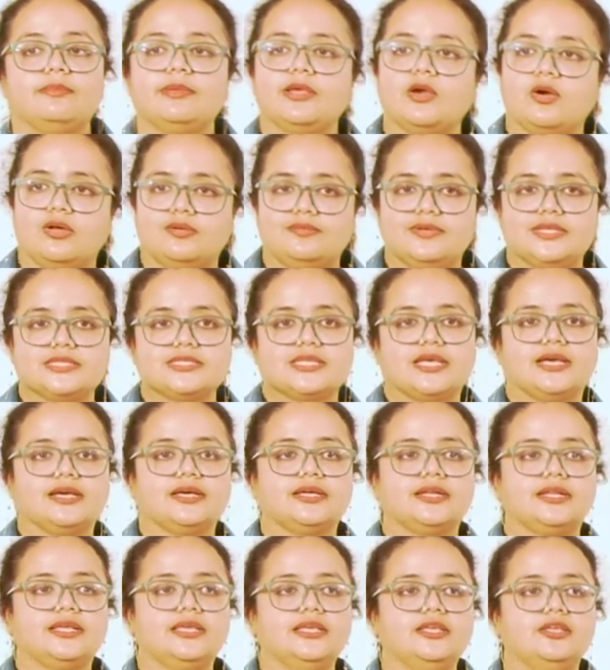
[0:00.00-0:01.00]
be always
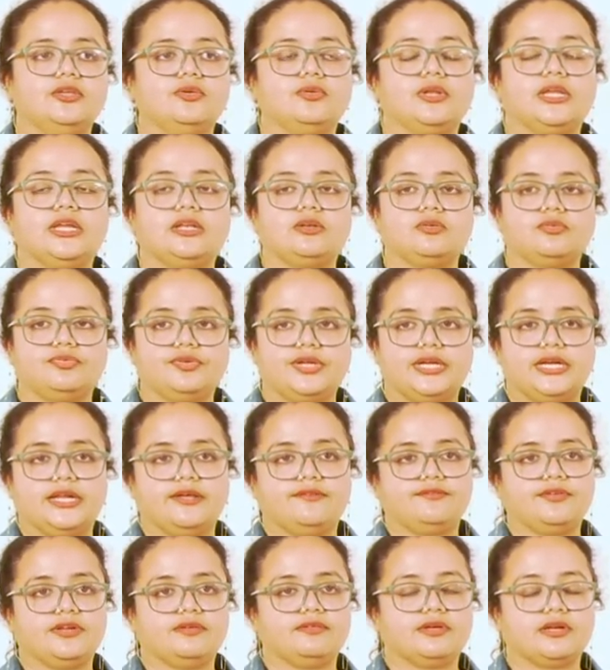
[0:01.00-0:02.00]
hungry. You need to feed
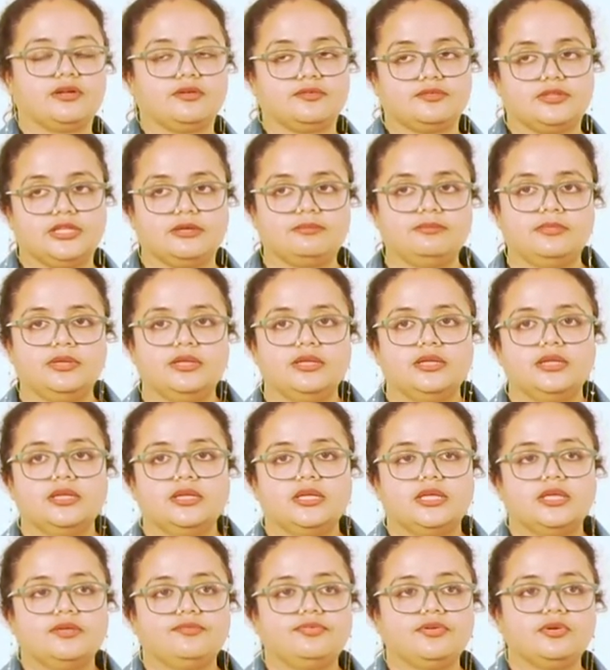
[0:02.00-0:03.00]
every one of them.
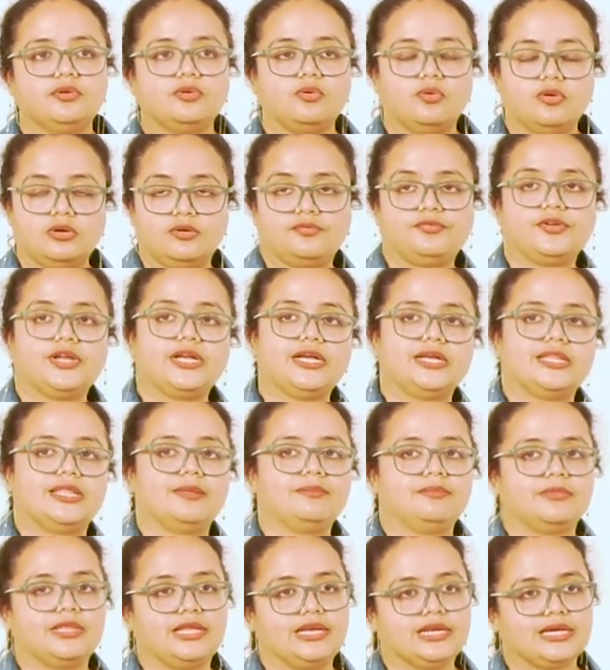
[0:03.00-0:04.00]
If you don't feed
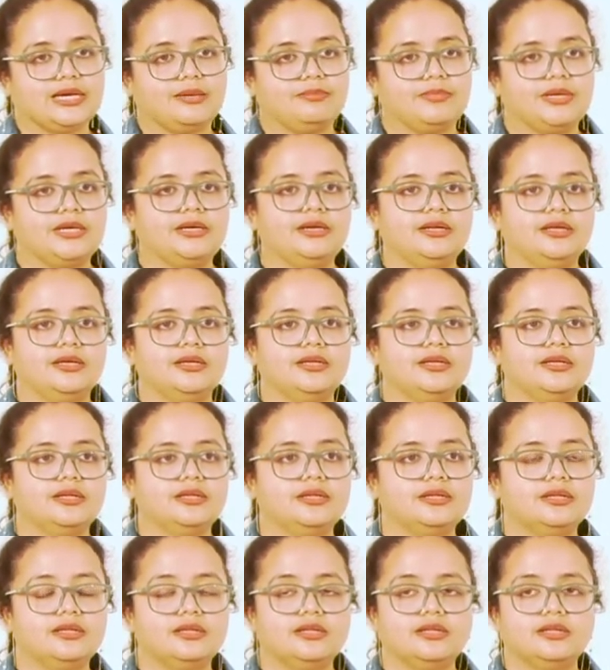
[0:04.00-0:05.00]
them, they'll come and
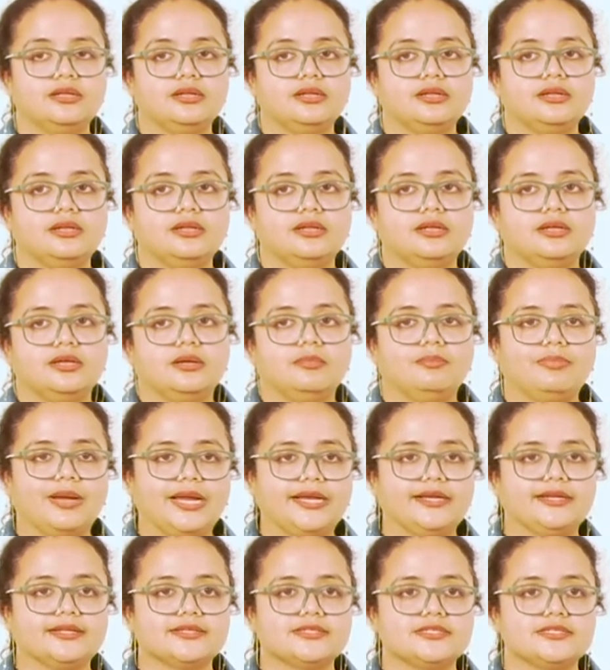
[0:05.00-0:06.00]

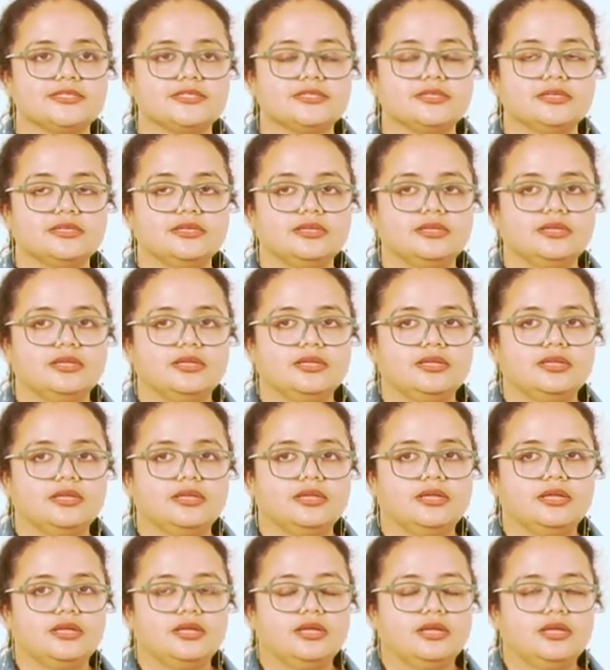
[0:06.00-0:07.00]
bite us.
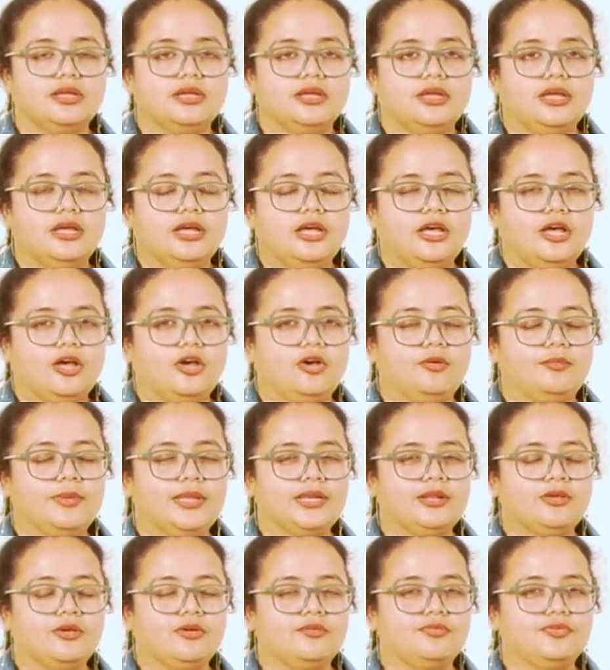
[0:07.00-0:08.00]
How
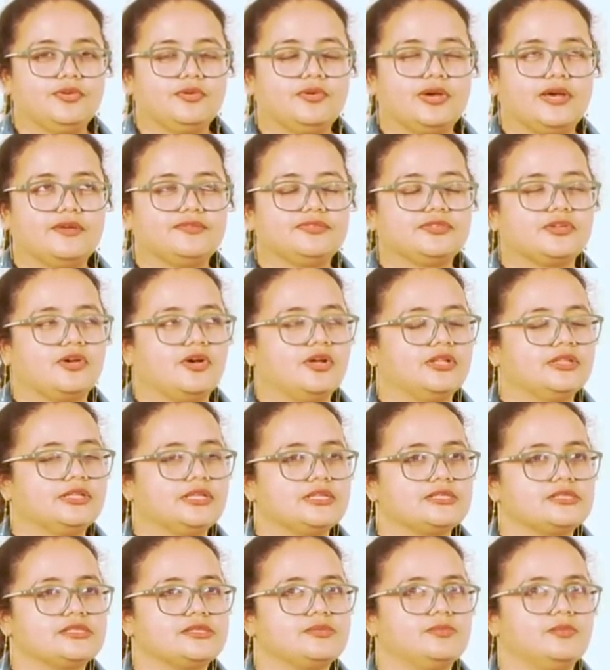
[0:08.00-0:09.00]
many of you have seen
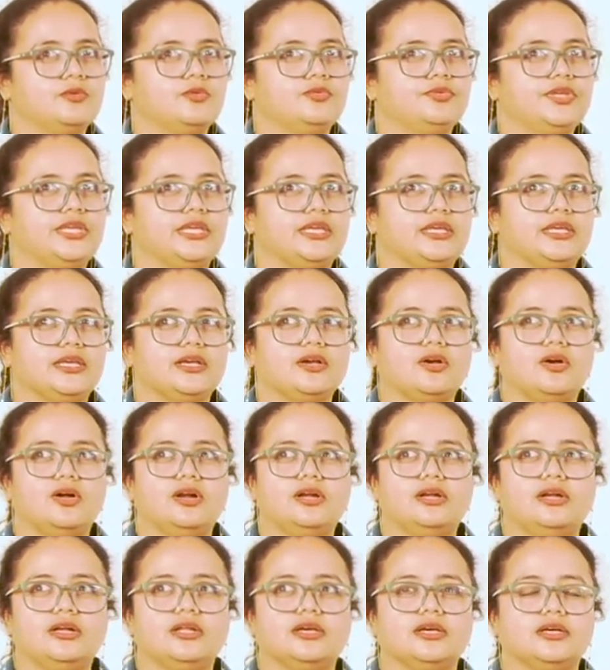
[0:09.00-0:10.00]
this movie
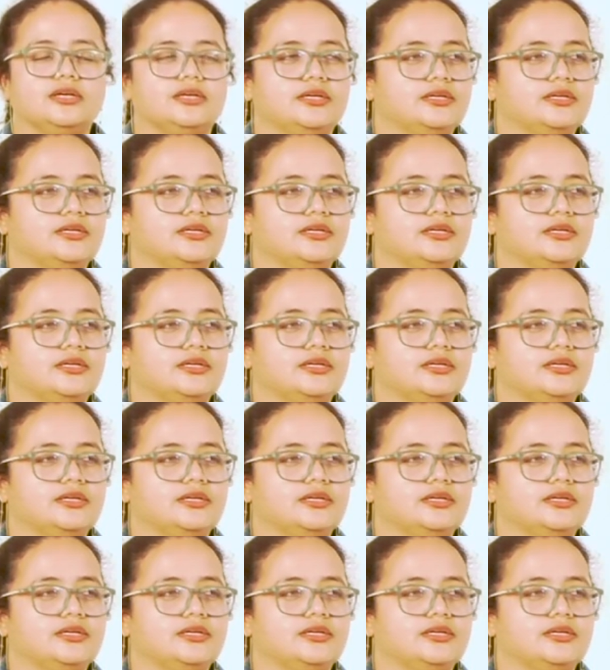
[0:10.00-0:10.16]
called